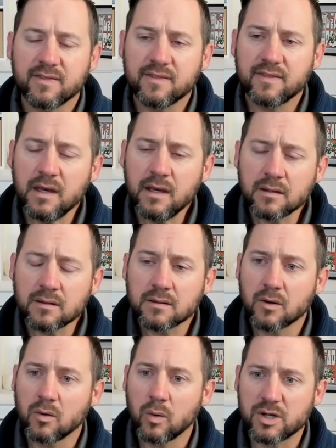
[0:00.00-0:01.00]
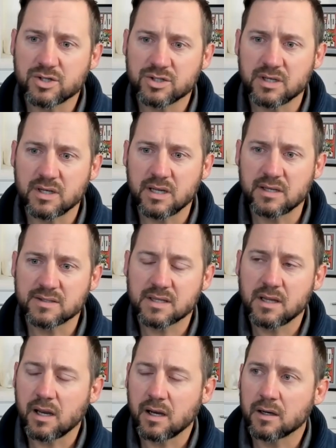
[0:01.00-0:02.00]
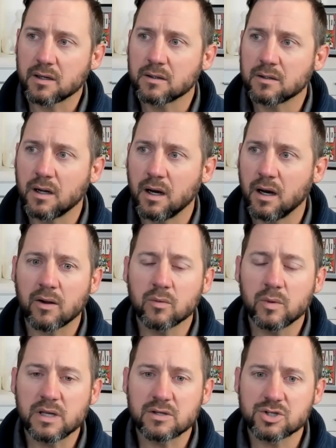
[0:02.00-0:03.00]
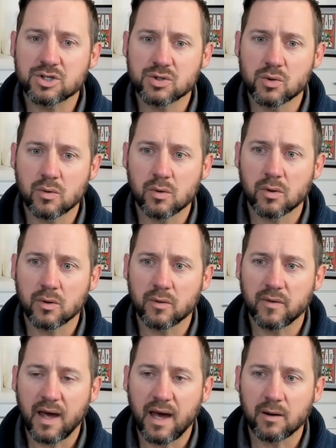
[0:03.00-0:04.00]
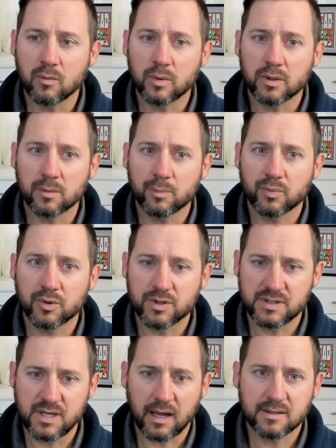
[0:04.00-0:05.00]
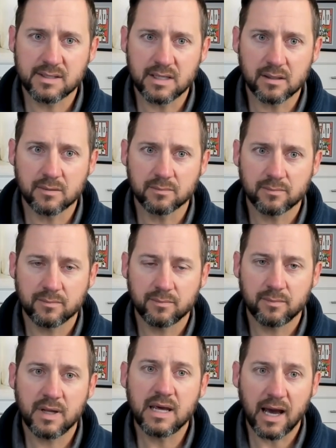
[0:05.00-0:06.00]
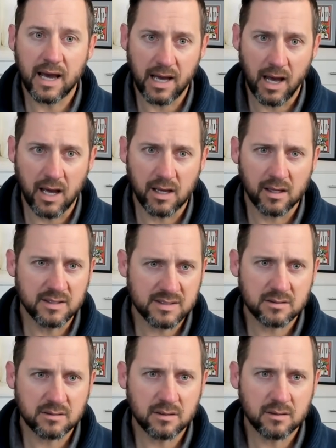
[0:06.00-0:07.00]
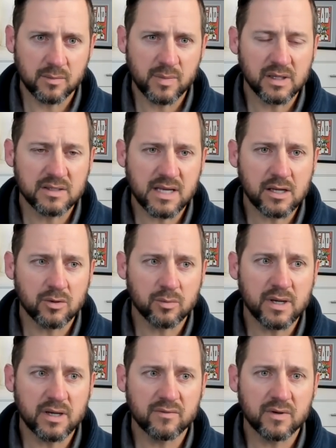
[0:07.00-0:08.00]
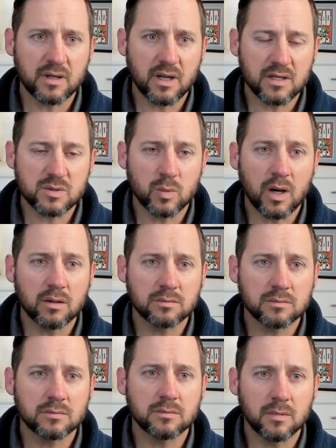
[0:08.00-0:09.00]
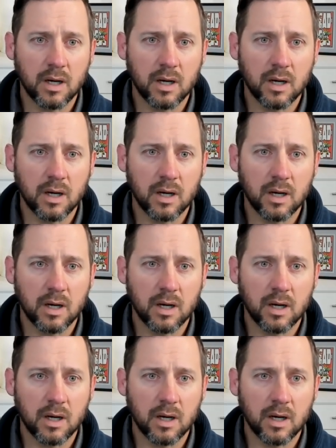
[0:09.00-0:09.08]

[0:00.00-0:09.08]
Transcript: I think the question is there: How do we ensure that we're protecting PII? Is Billy? Is that your read of it as well?